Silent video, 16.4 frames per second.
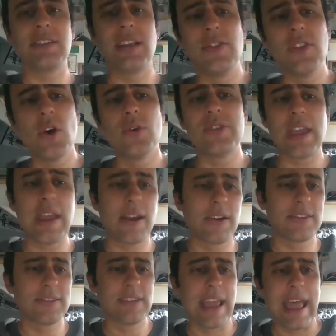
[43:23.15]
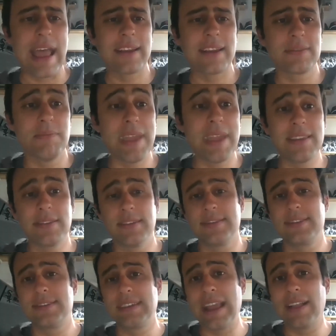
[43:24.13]
And those air sacs make the
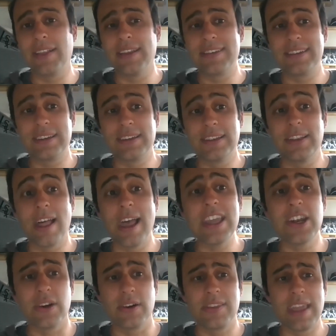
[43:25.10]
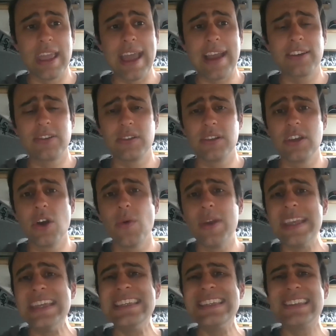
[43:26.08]
skeleton lighter. They actually go
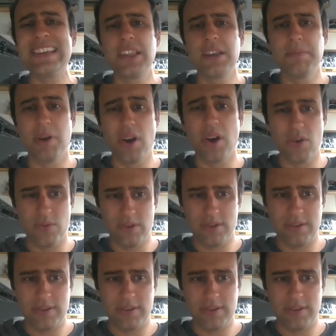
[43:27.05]
into the bones.